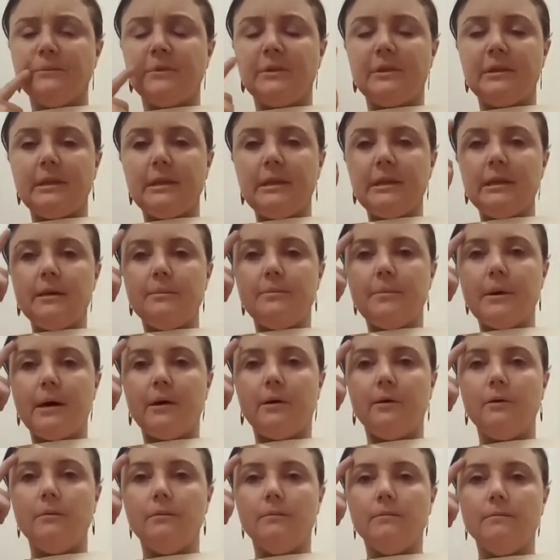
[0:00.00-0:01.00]
Think
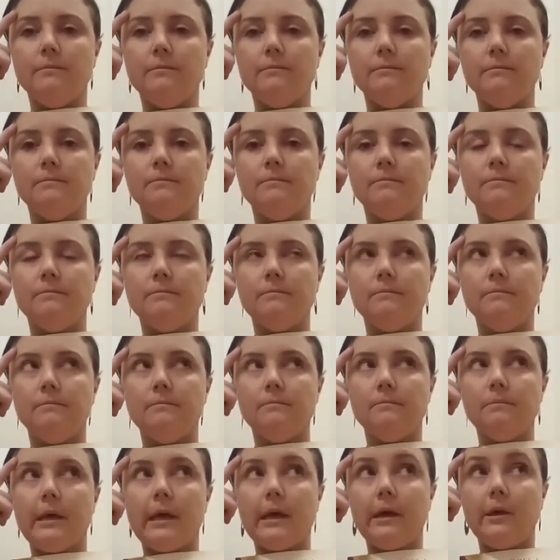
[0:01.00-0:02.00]
about
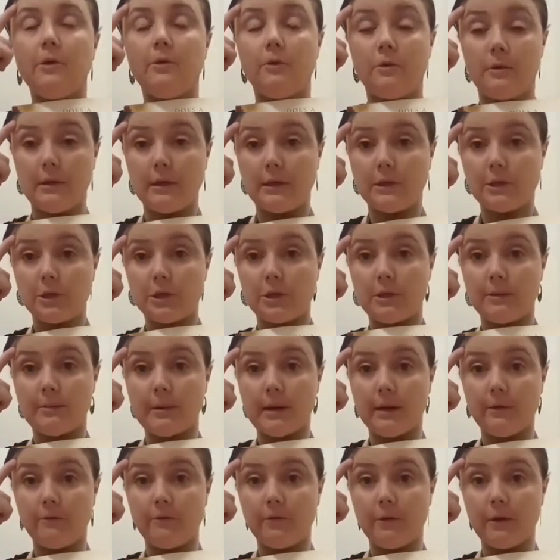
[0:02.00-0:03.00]
how you think she
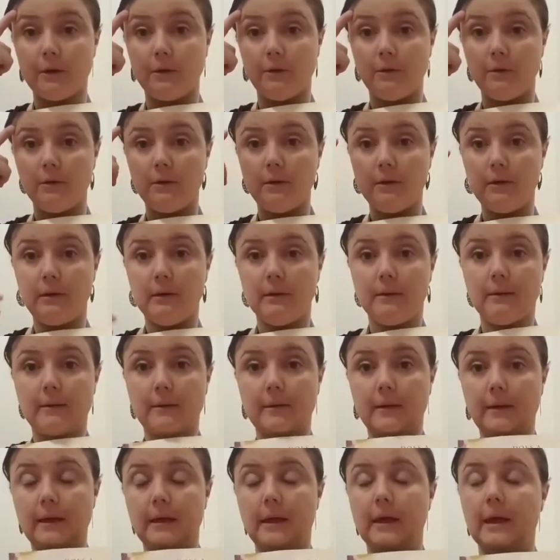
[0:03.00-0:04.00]
might feel.
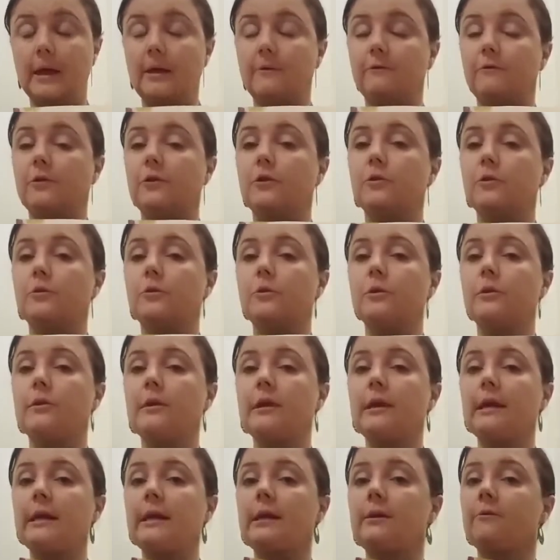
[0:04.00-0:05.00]
If you were
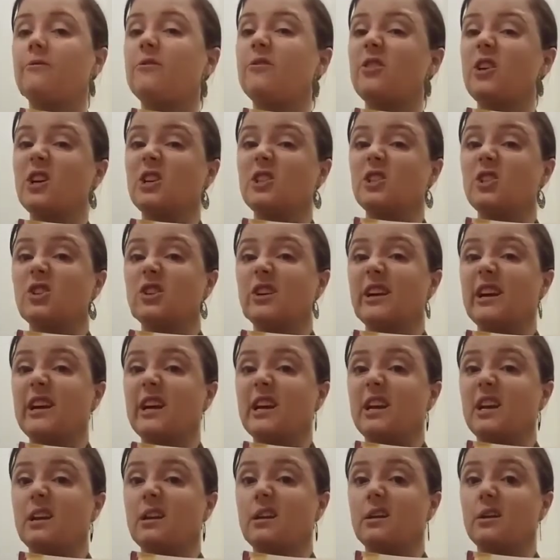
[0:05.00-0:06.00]
thinking
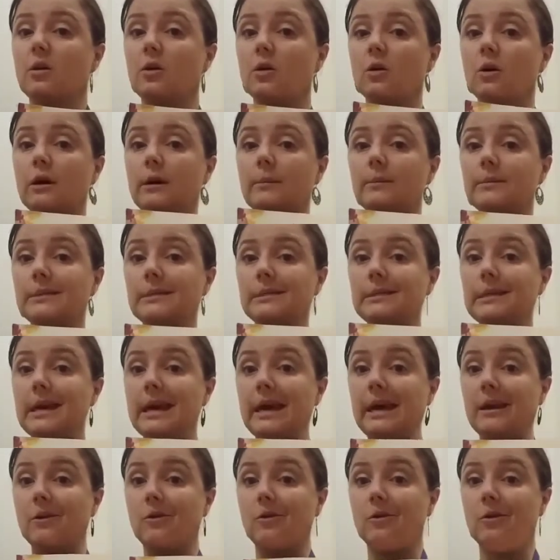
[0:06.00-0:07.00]
frustrated or
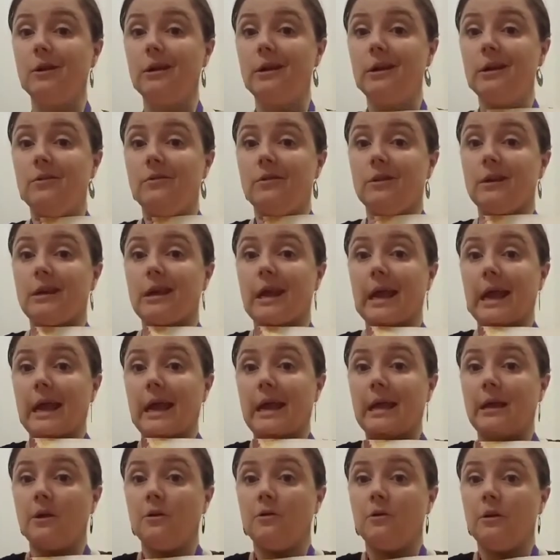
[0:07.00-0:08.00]
upset or even
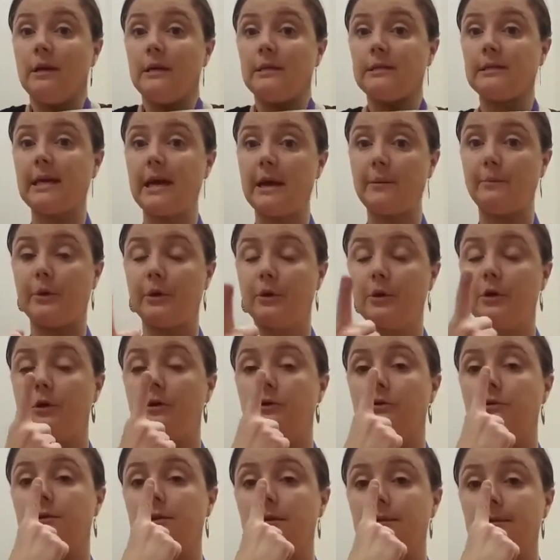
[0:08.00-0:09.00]
angry, tap your
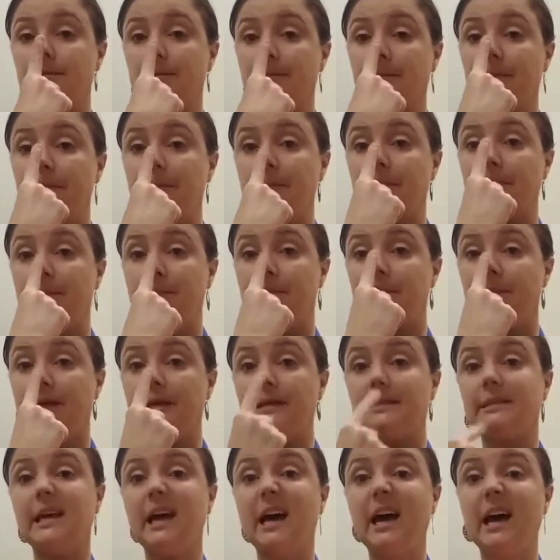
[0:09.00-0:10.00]
nose,
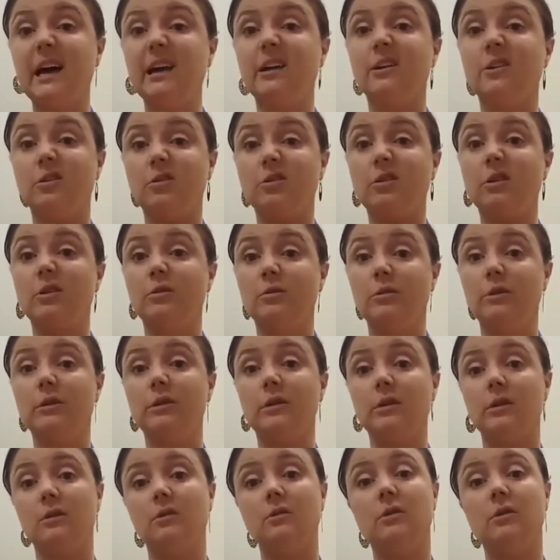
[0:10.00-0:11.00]
because I agree with
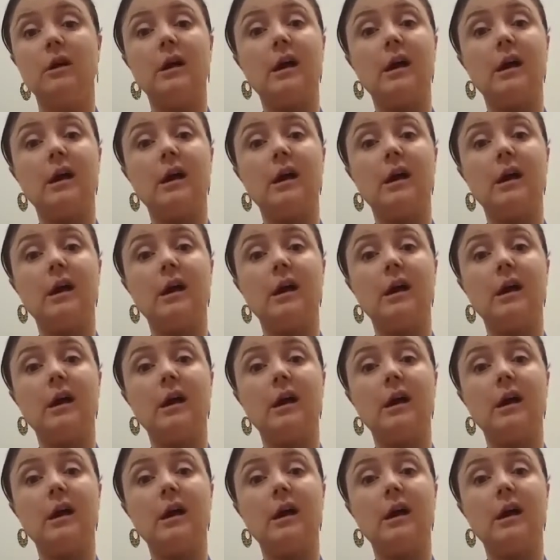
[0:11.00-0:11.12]
you.